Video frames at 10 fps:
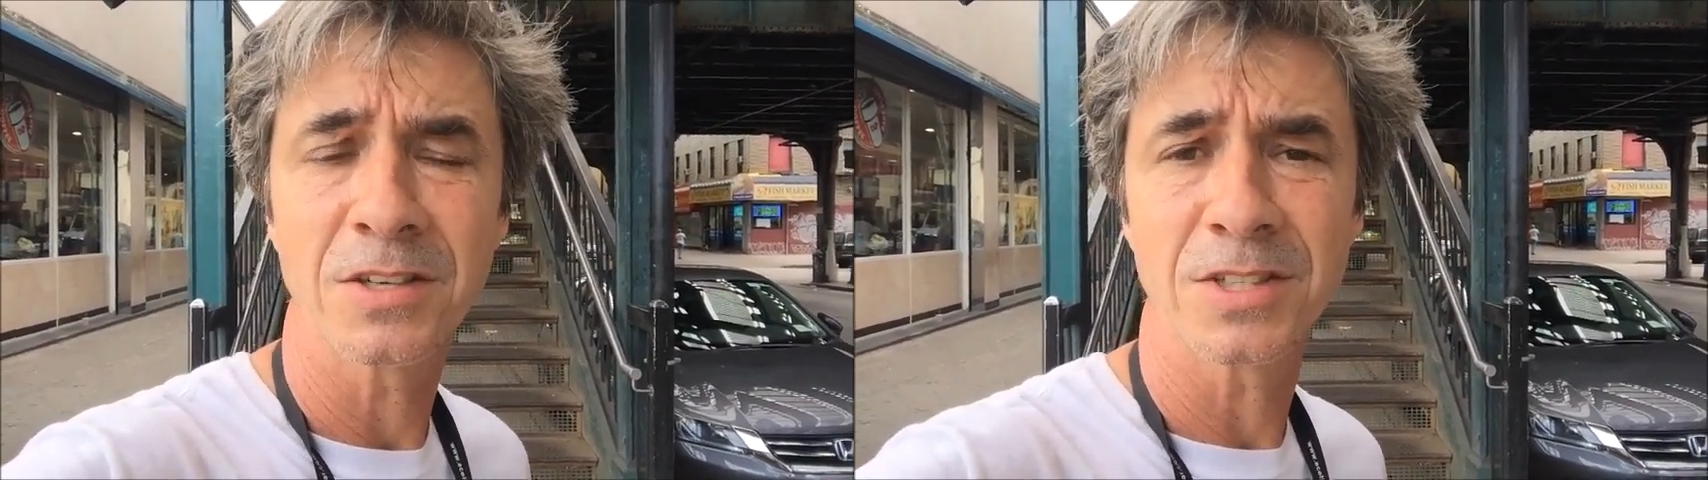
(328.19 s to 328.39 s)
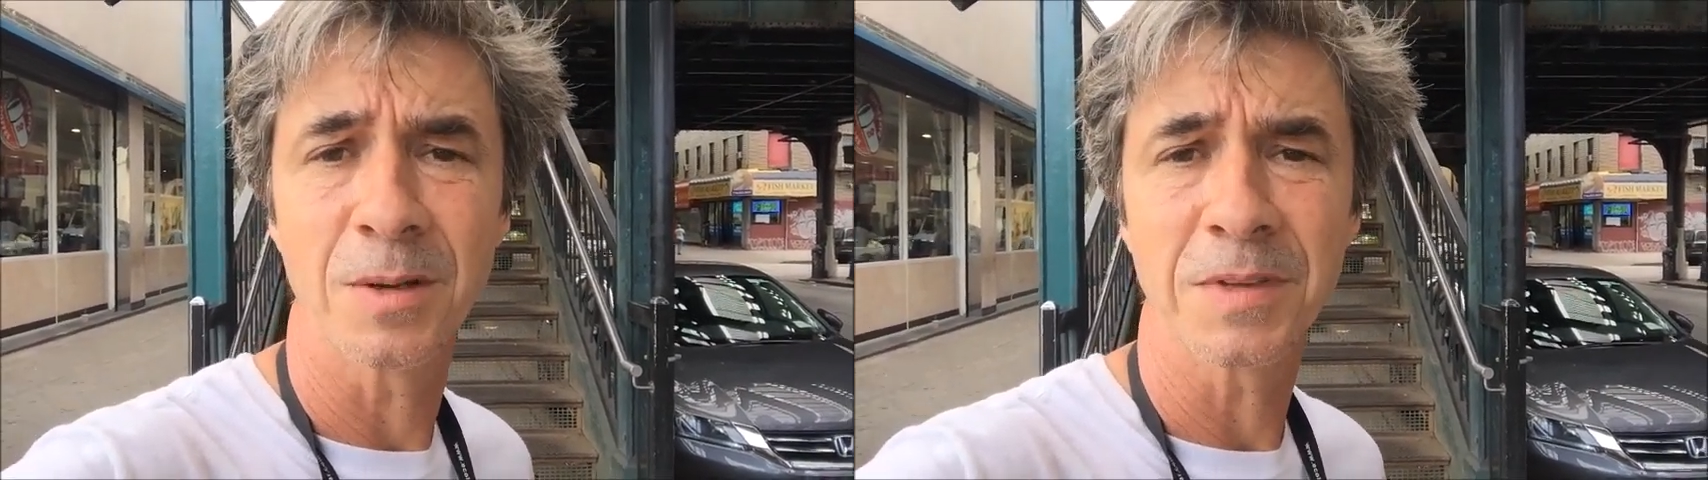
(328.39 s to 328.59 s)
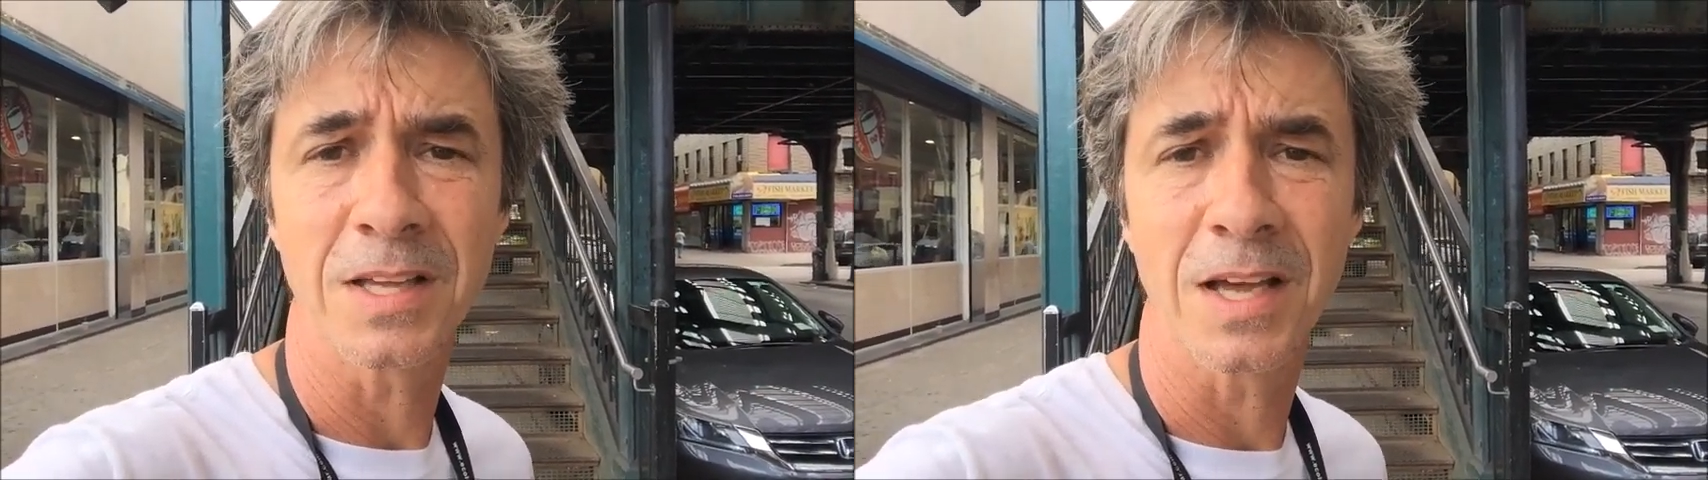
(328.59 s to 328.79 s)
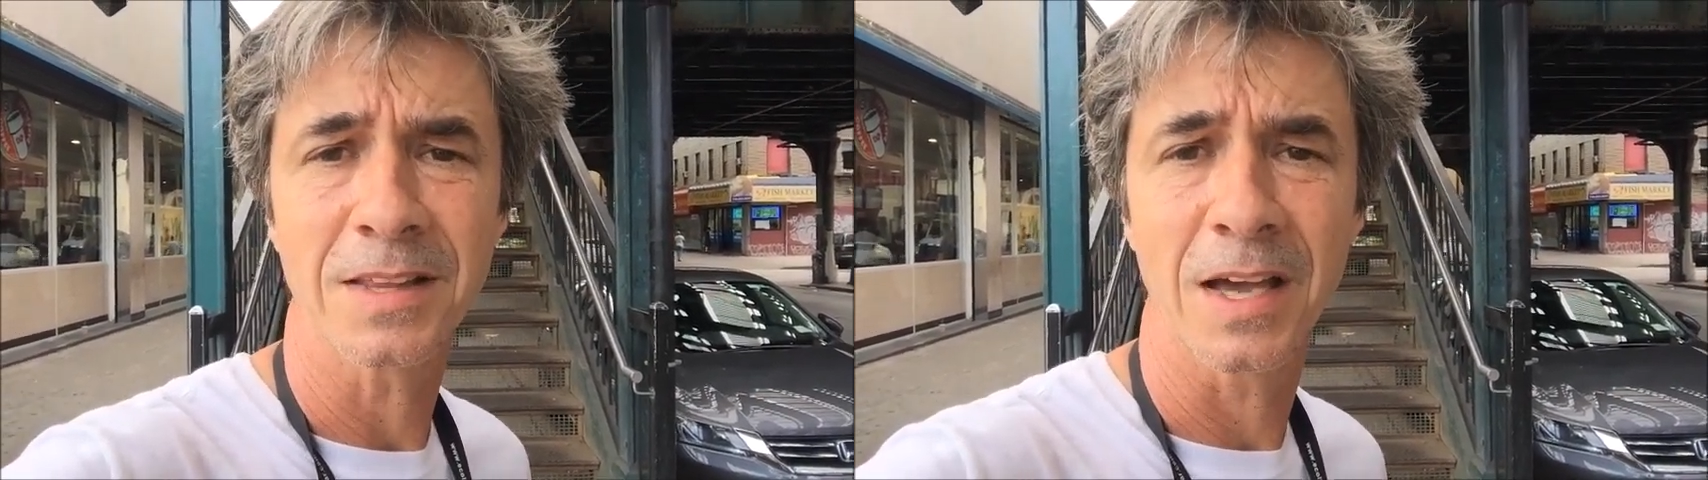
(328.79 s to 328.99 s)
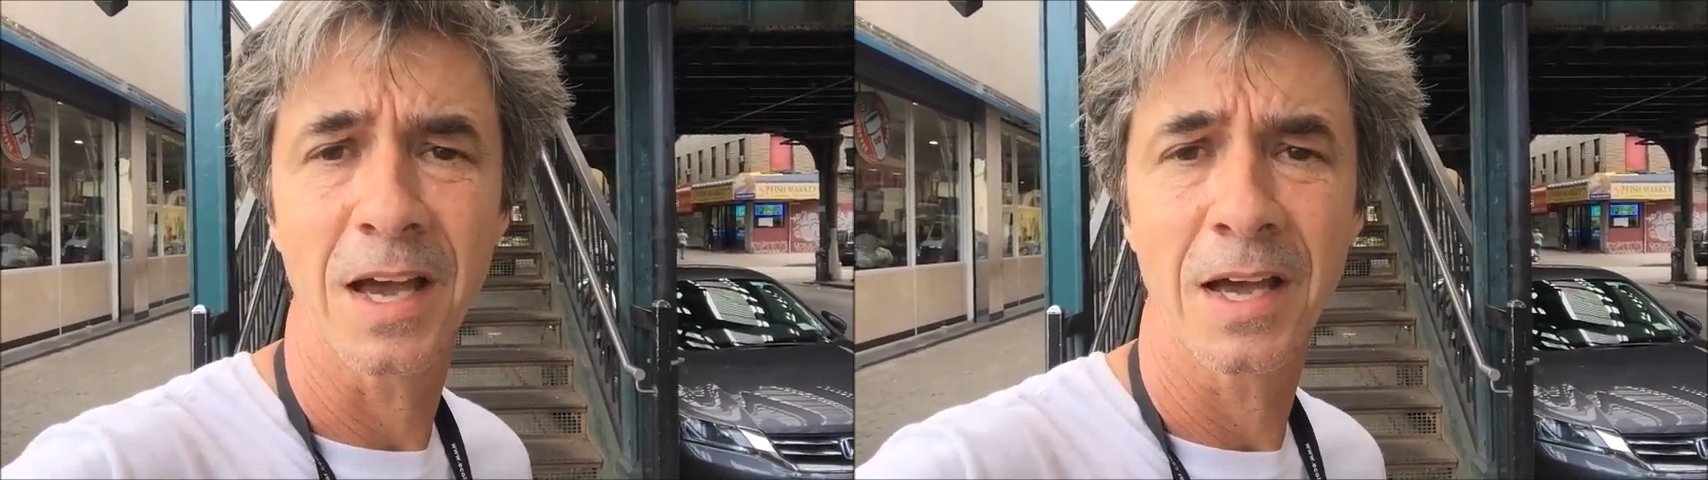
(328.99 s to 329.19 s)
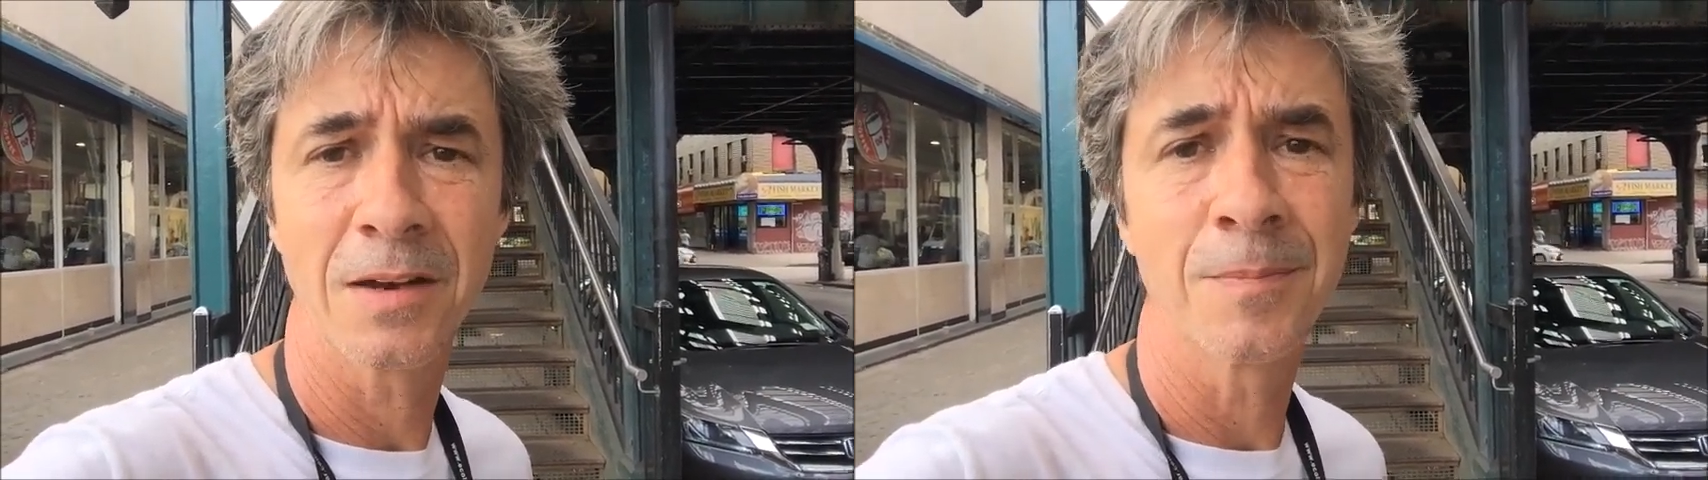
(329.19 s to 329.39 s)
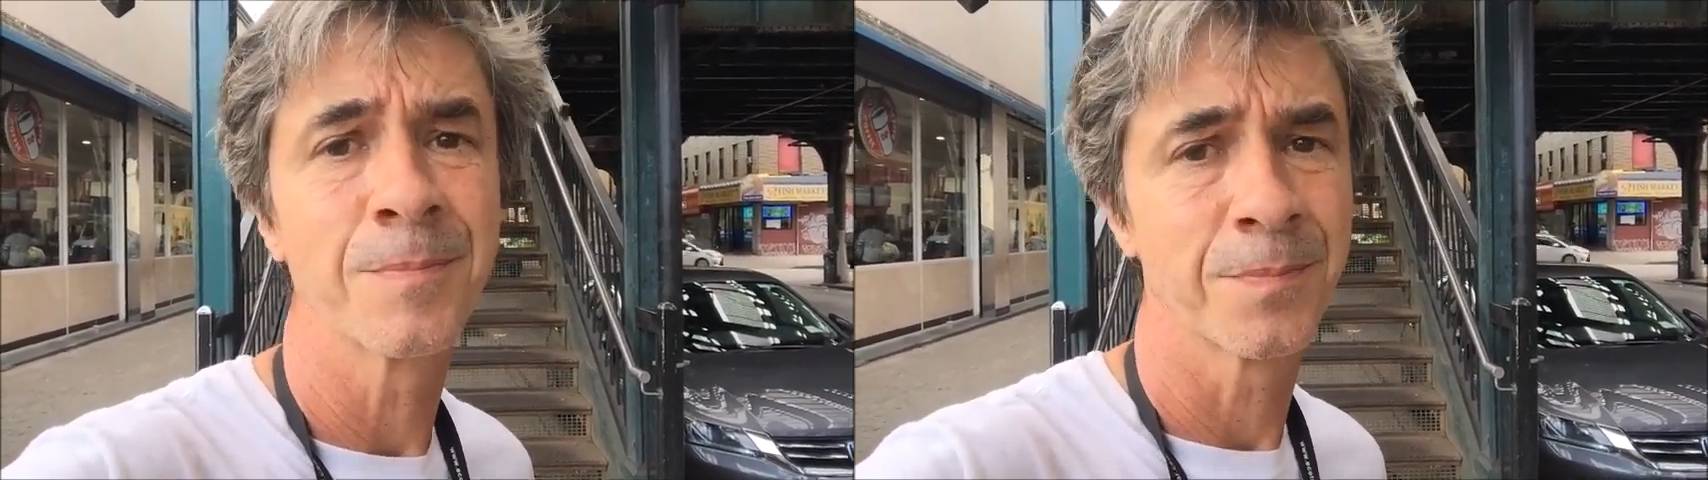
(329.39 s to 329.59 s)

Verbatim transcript: or something like that.